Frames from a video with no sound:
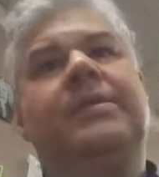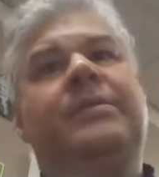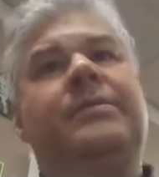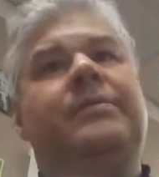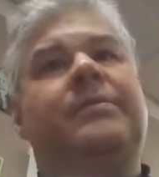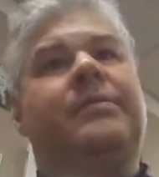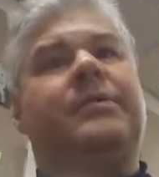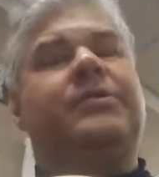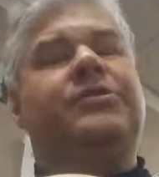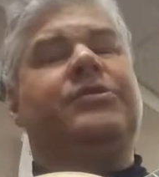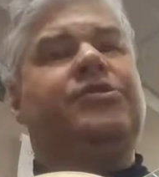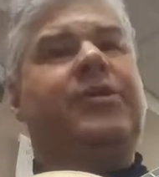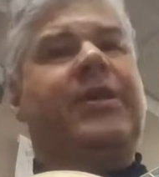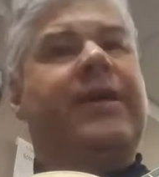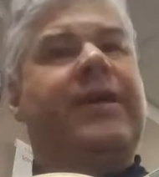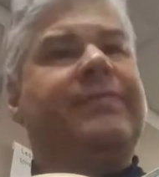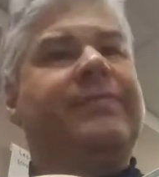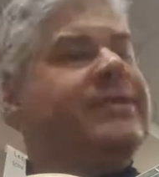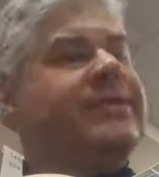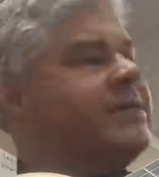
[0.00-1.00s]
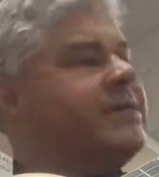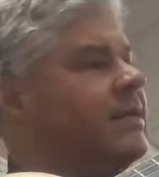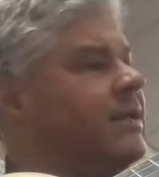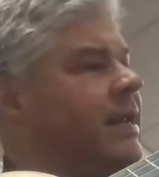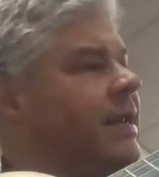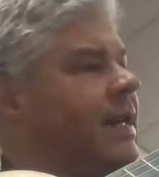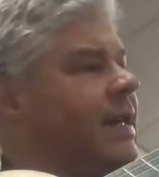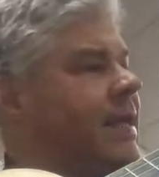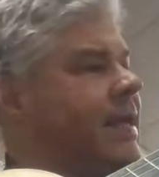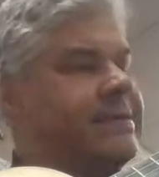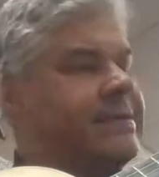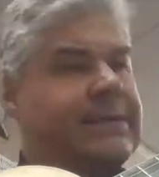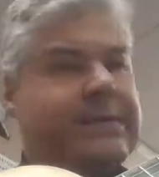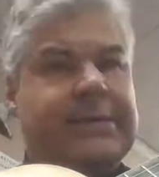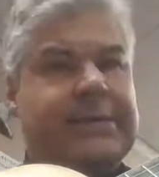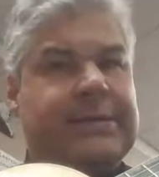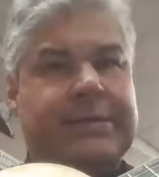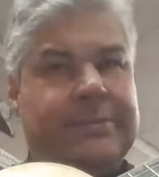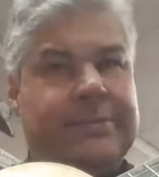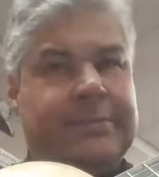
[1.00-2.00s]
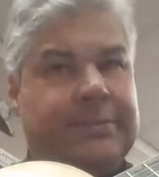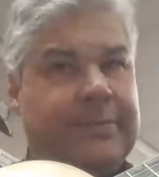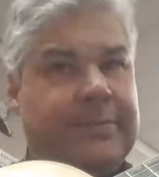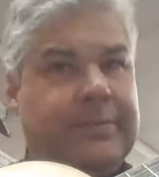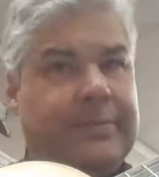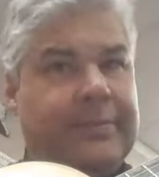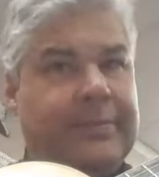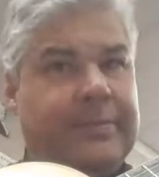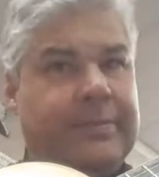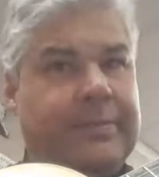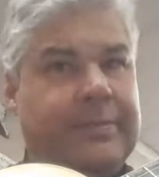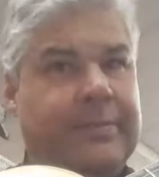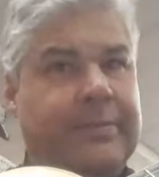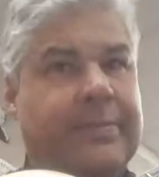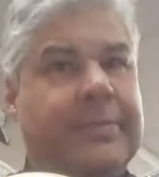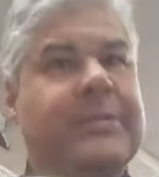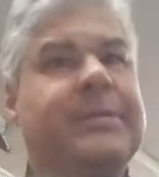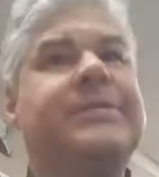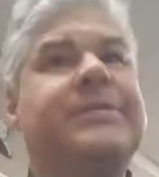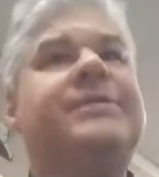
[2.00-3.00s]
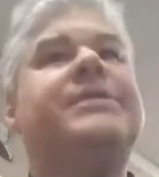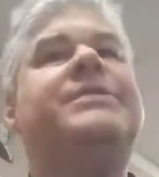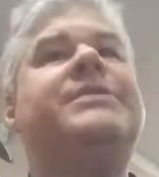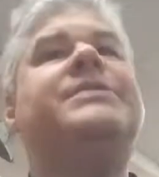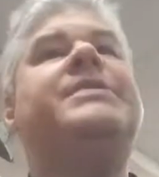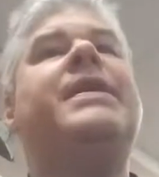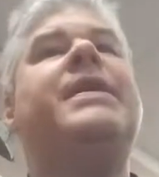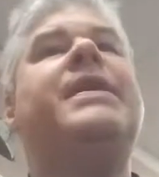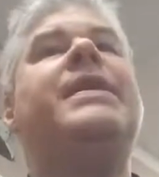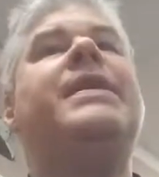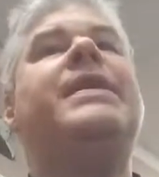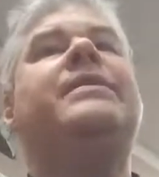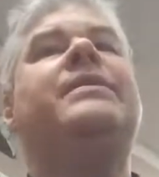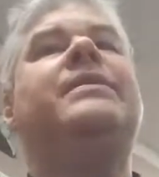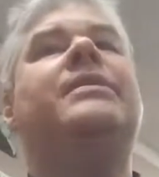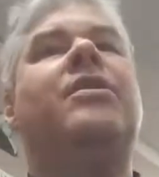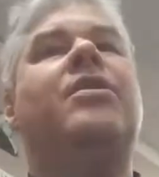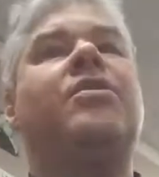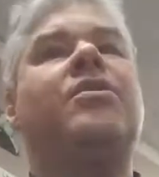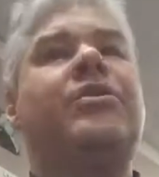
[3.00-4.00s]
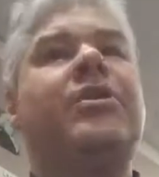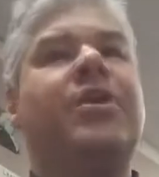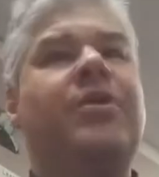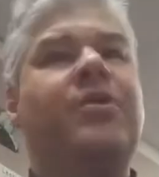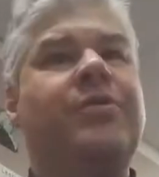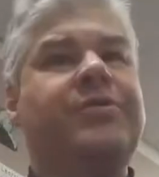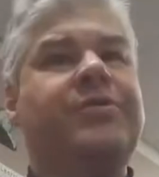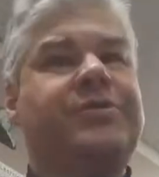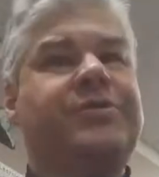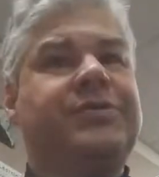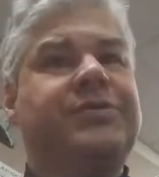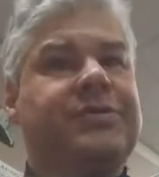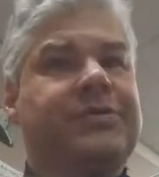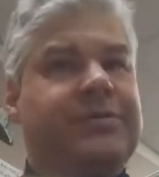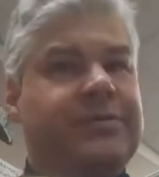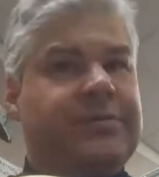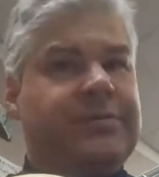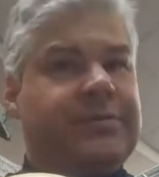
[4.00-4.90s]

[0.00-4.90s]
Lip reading: because you have this classic sustained longer notes,